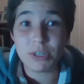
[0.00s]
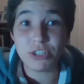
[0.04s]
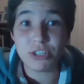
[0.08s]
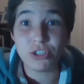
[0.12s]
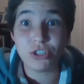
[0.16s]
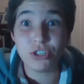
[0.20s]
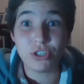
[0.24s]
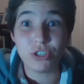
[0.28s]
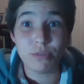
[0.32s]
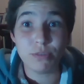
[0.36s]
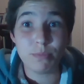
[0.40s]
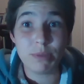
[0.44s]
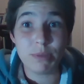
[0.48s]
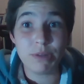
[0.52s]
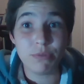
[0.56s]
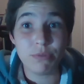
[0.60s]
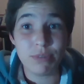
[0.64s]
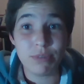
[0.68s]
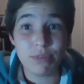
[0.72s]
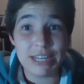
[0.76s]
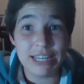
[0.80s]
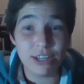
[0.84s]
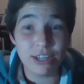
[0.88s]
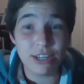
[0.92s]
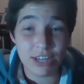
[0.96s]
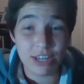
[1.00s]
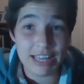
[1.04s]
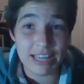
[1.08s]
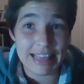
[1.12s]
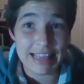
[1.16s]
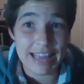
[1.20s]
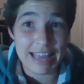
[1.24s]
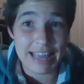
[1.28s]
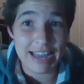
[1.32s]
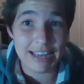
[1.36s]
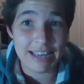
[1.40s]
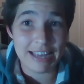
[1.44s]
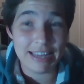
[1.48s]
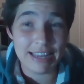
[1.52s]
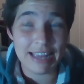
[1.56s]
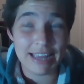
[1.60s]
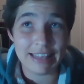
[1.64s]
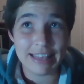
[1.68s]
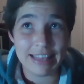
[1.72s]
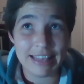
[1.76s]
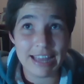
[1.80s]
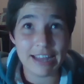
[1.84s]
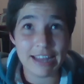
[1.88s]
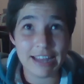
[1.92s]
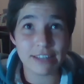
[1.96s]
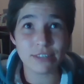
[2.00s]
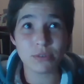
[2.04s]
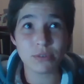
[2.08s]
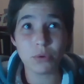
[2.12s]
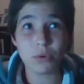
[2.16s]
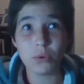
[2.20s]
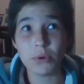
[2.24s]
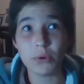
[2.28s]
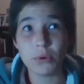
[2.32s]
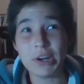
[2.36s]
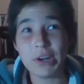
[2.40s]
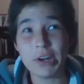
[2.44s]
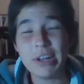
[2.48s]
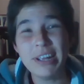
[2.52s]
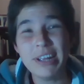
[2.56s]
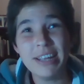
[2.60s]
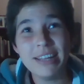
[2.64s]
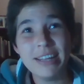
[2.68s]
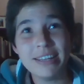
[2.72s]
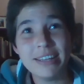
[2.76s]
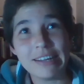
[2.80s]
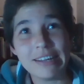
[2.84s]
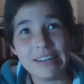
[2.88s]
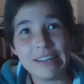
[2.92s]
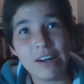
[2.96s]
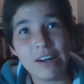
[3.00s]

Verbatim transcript: we should be relooking that, at that. Or yeah, that's,